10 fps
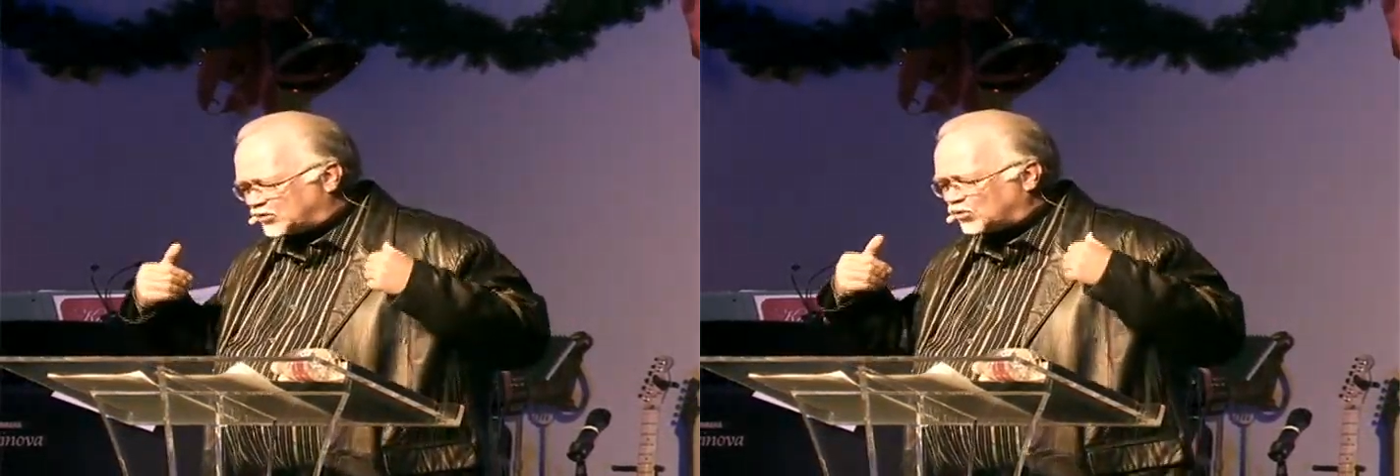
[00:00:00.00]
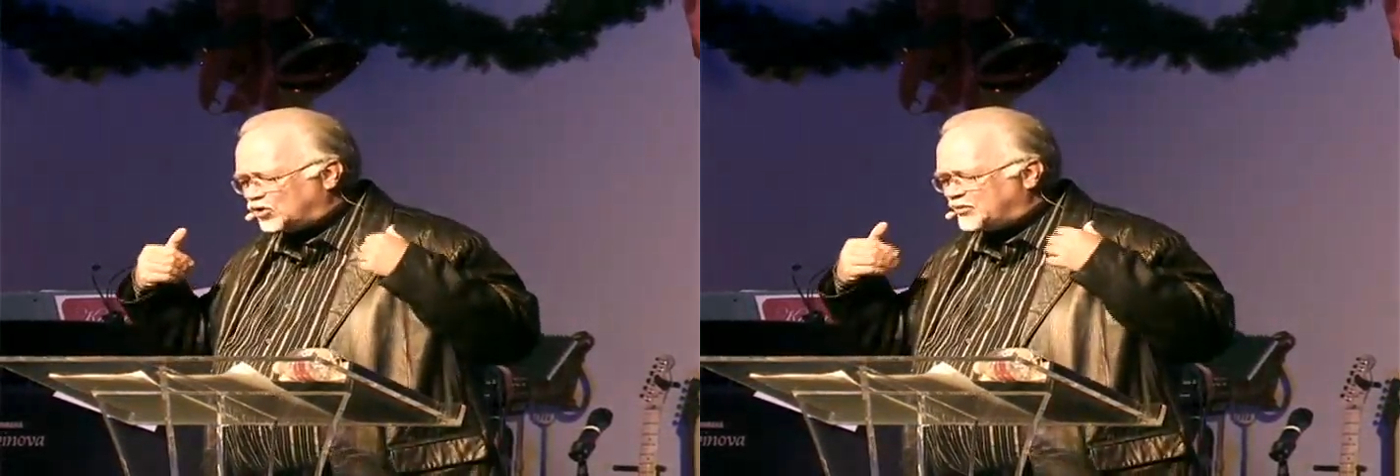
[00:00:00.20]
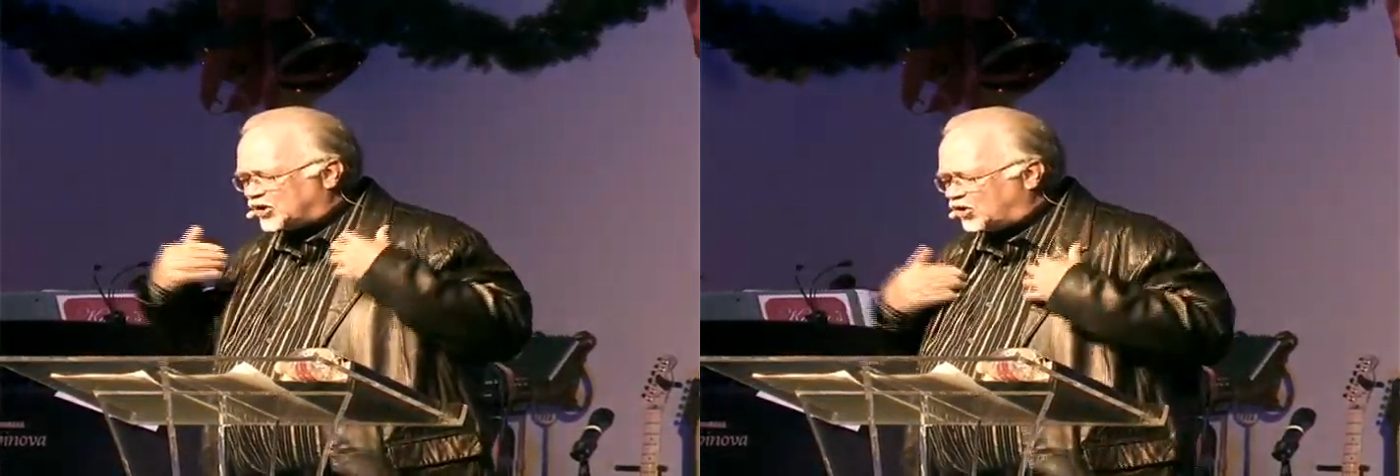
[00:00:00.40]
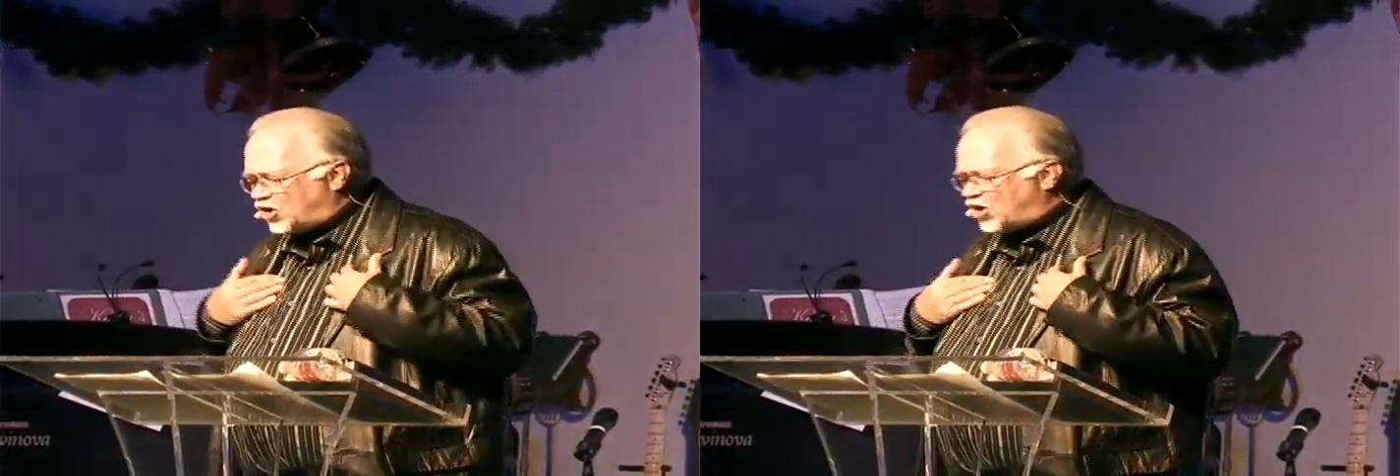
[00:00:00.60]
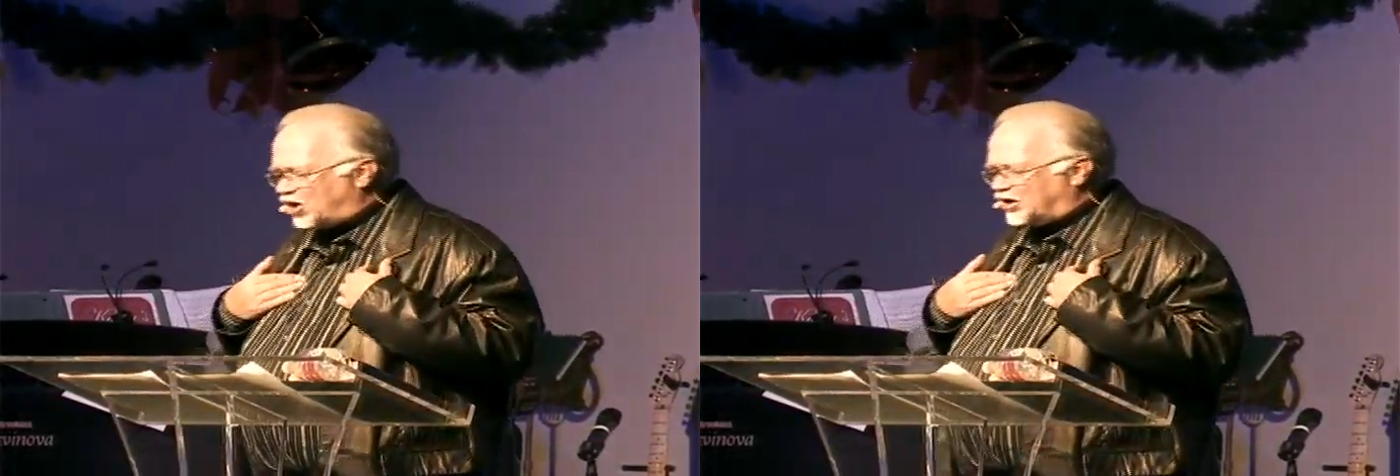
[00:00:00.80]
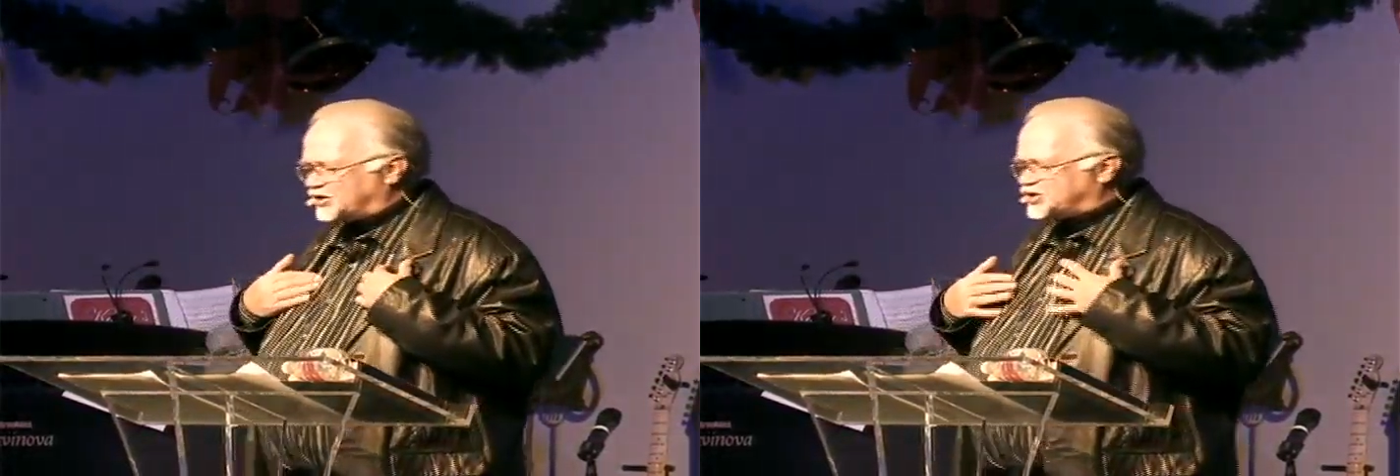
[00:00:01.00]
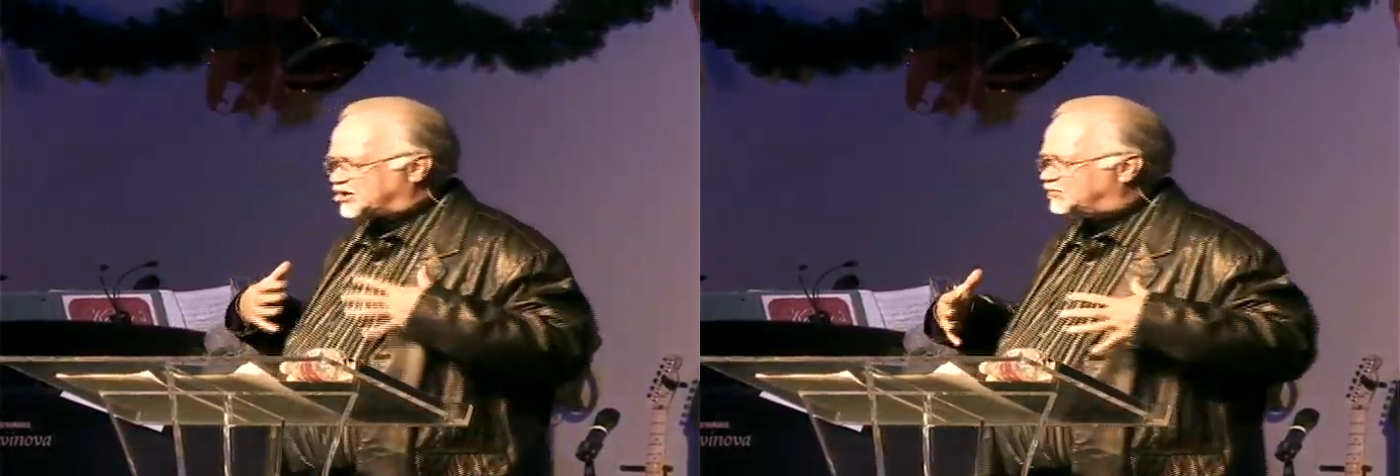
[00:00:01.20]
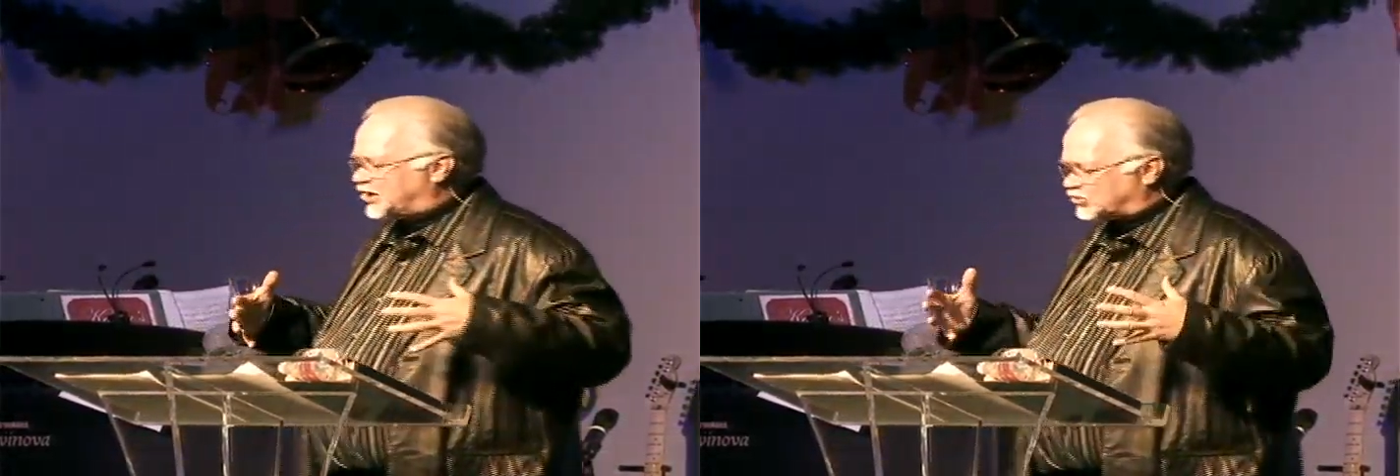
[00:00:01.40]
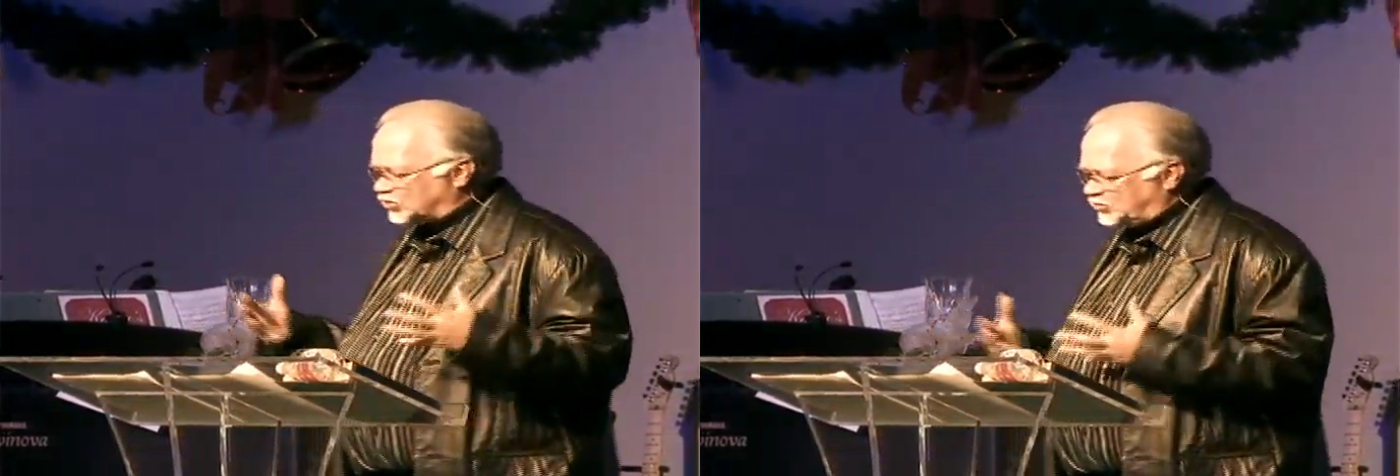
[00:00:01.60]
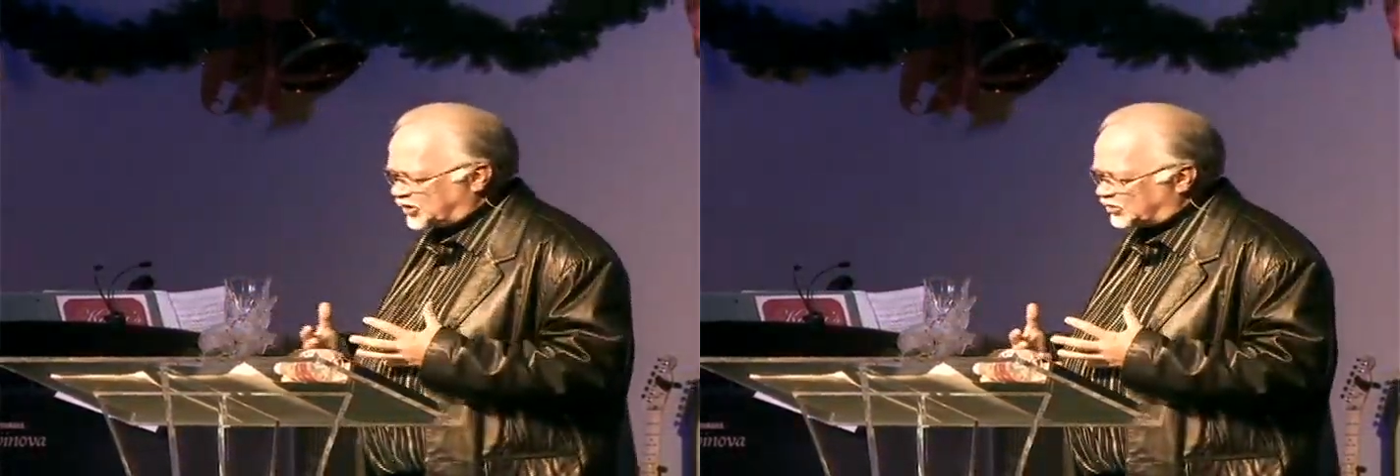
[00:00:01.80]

room in her heart. She had to make room in